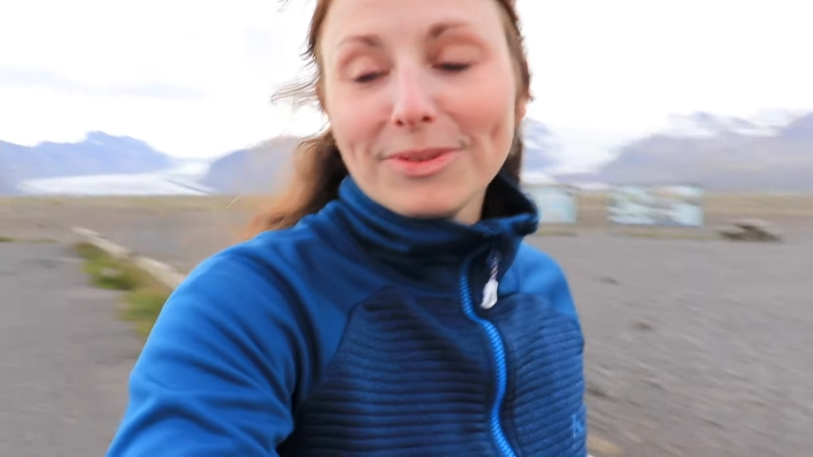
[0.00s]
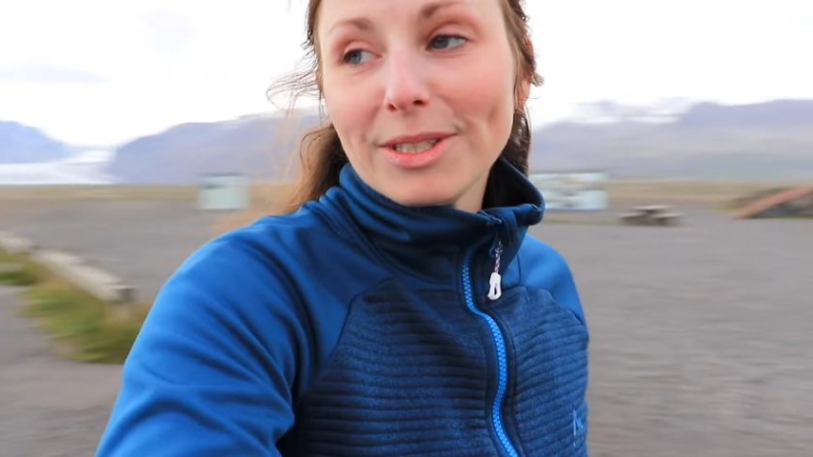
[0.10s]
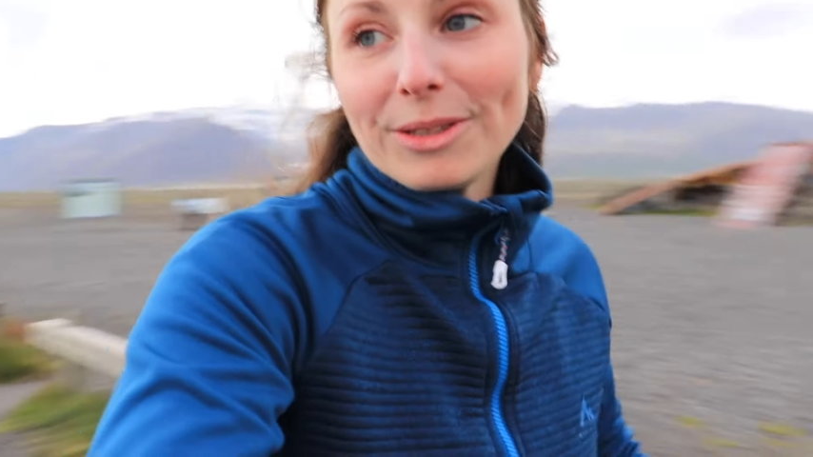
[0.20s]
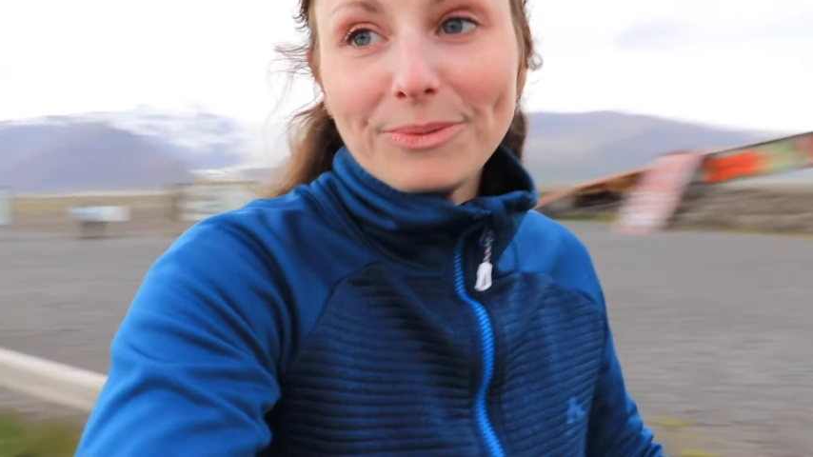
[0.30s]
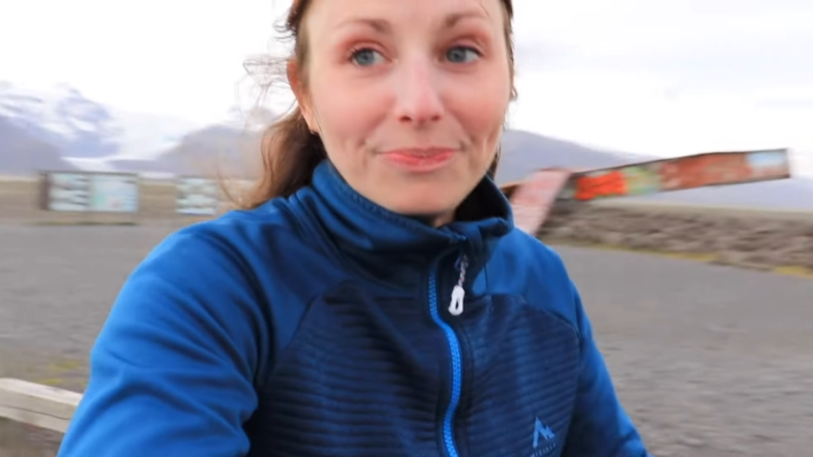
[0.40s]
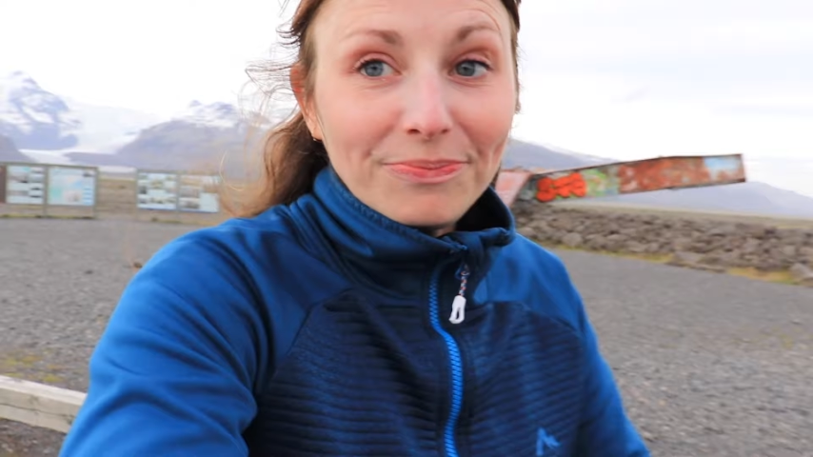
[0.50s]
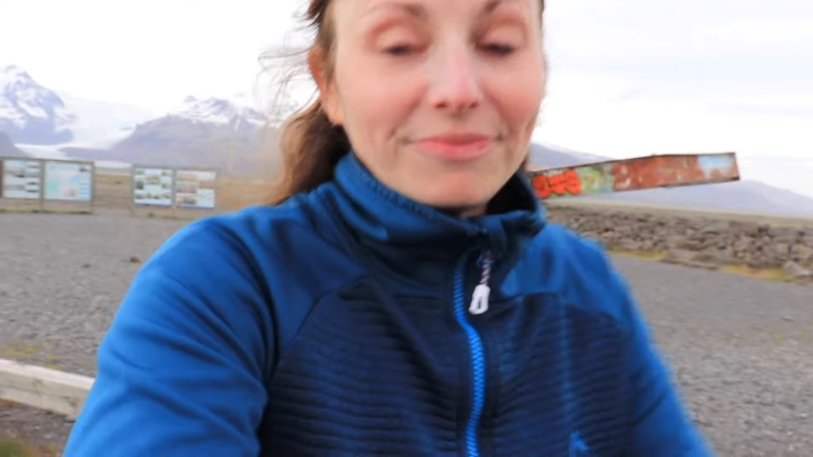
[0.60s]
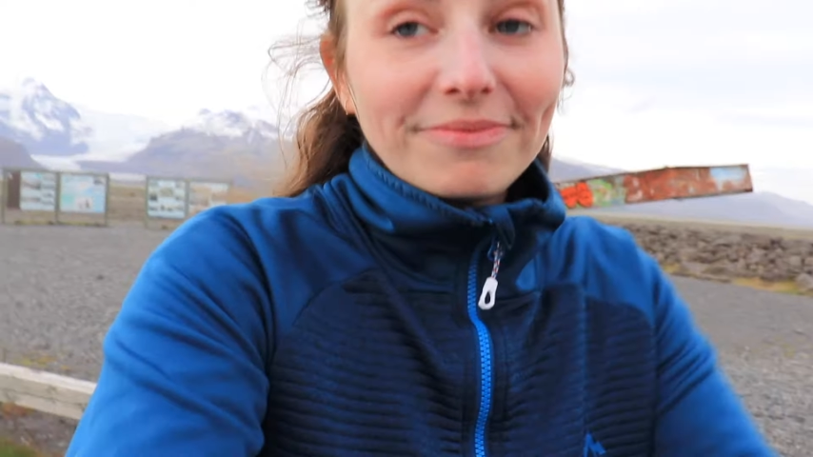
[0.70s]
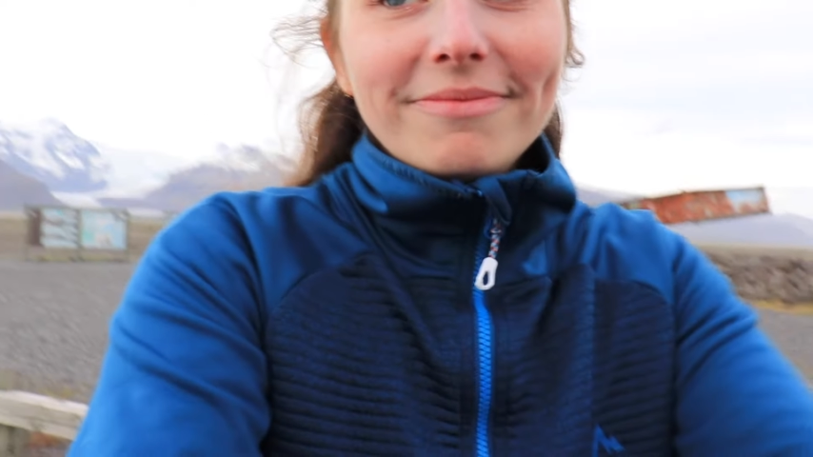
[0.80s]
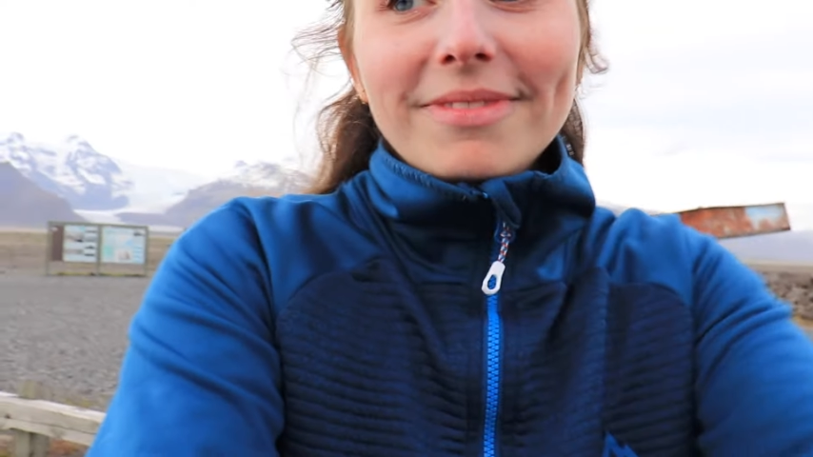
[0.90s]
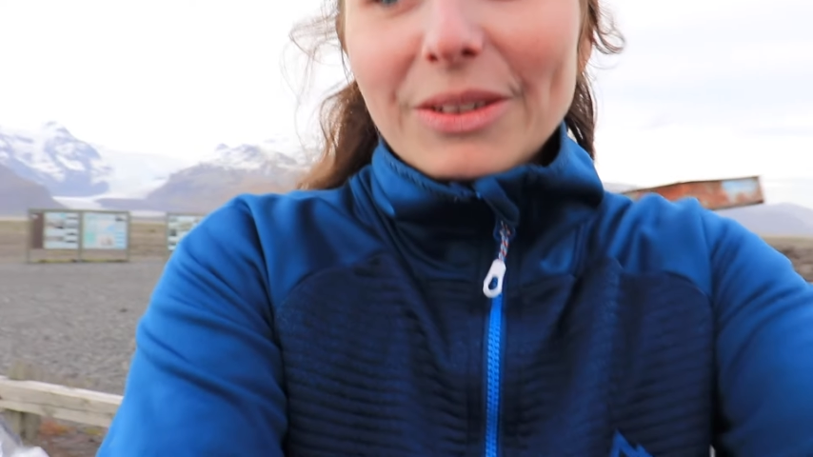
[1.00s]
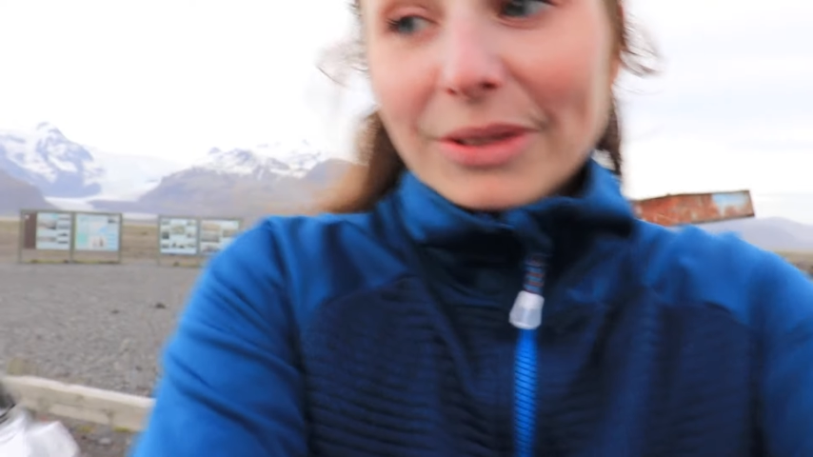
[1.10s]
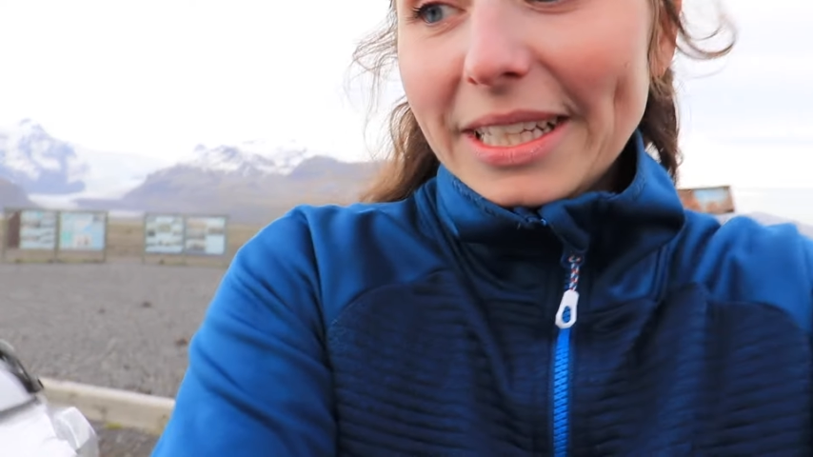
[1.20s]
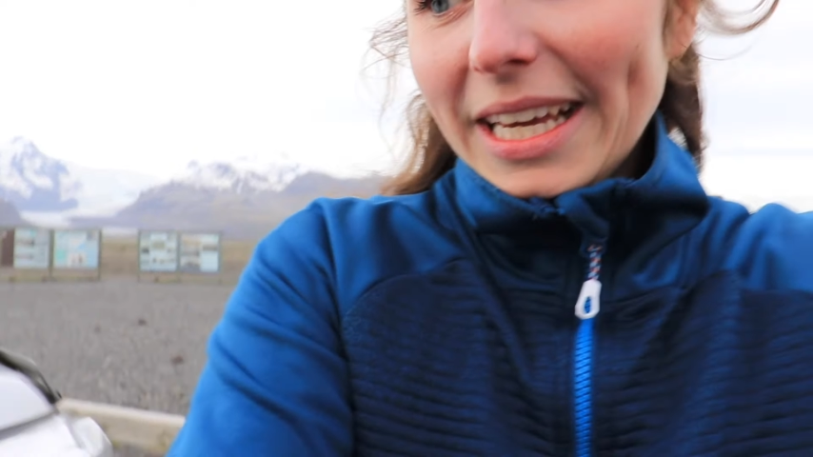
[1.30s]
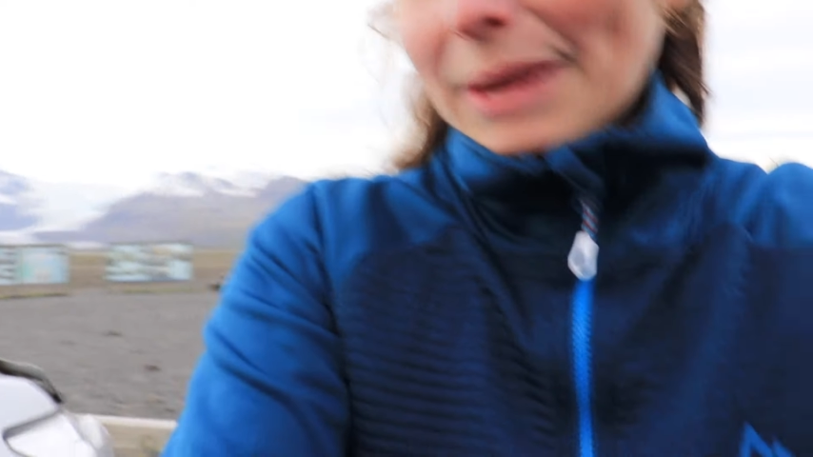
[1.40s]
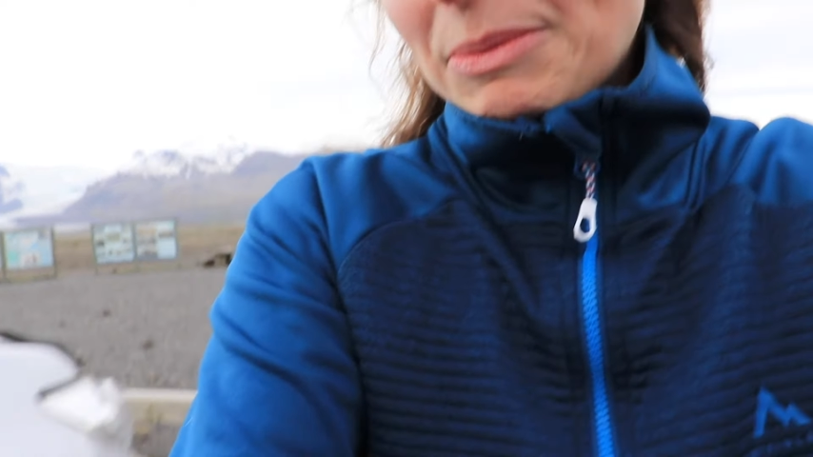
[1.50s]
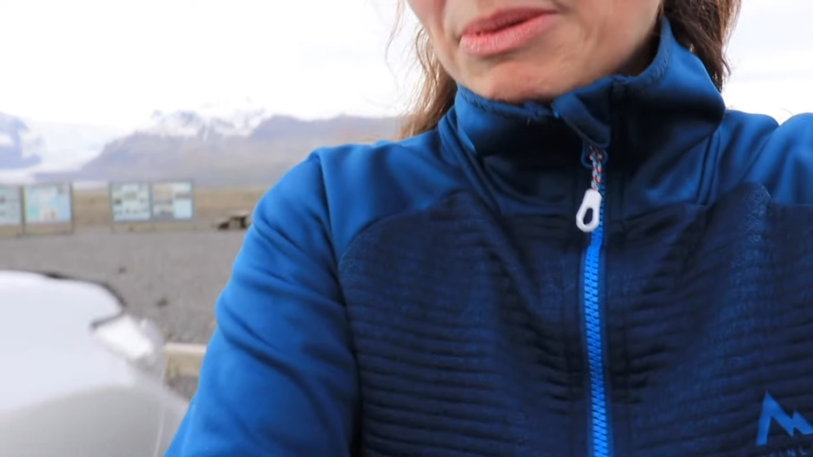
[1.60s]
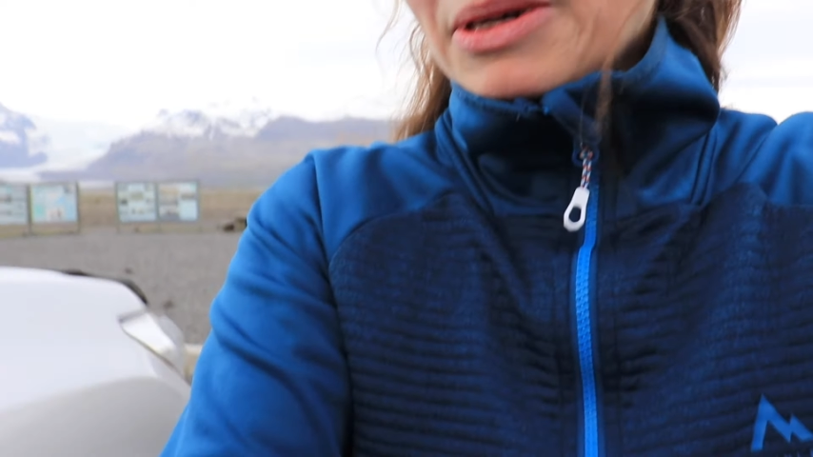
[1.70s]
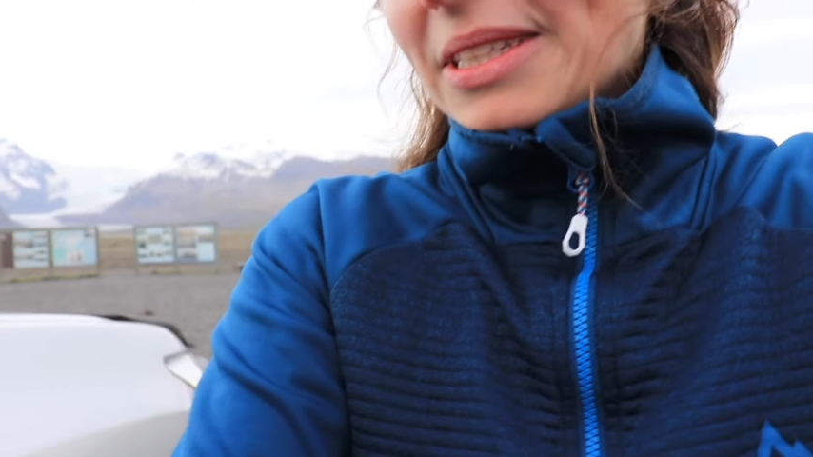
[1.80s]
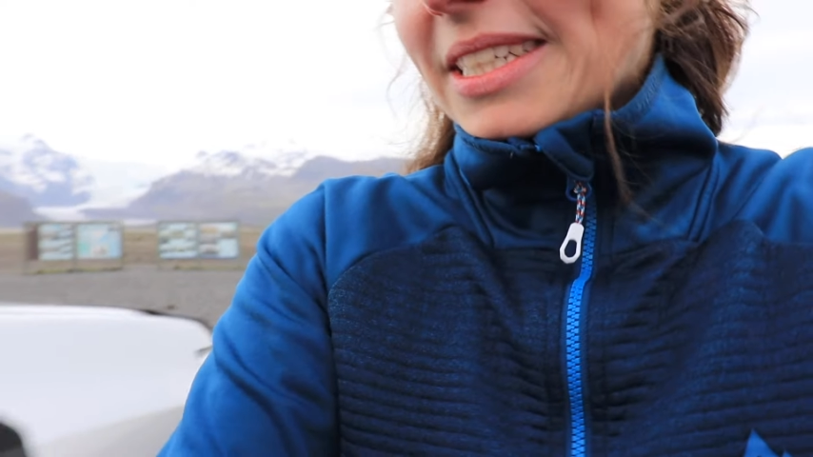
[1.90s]
So, really happy
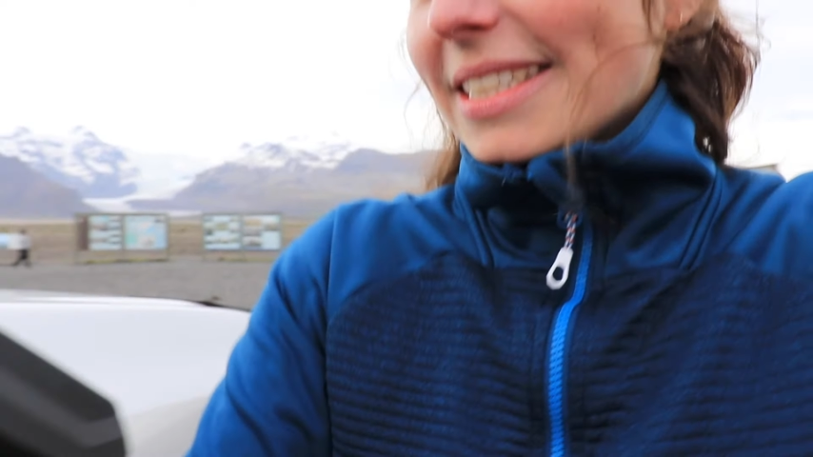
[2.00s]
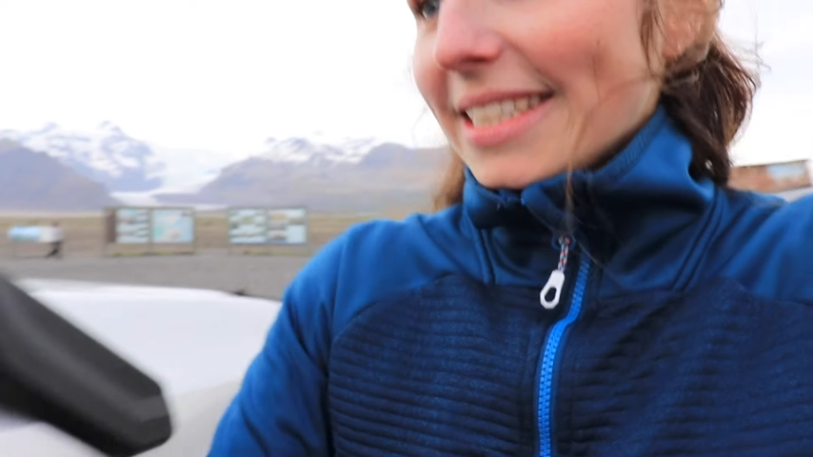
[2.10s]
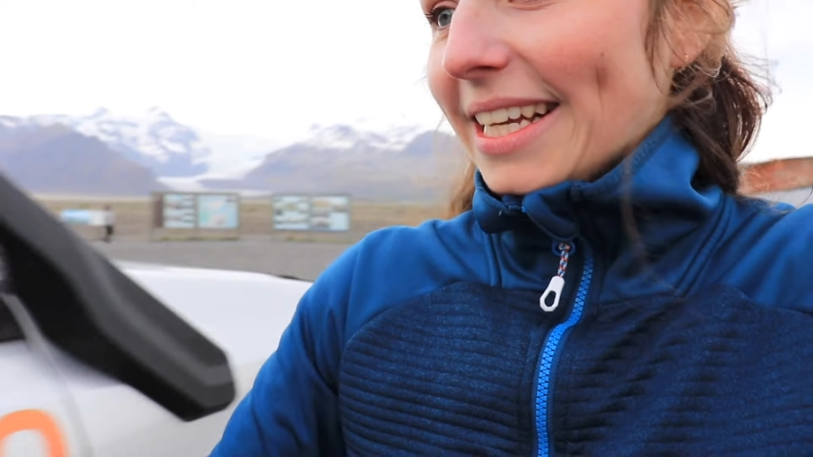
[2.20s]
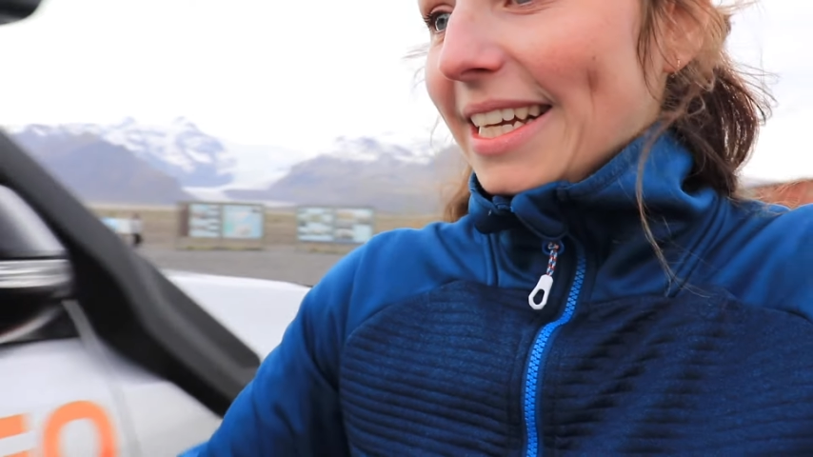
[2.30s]
about this.